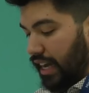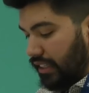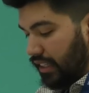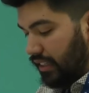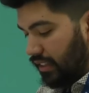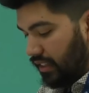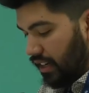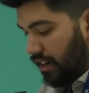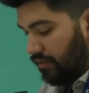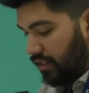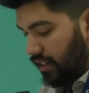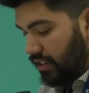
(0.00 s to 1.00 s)
Aging to
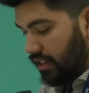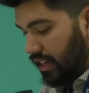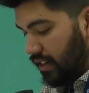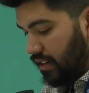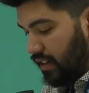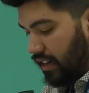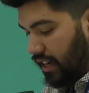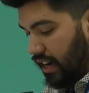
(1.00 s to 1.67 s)
offer a senior and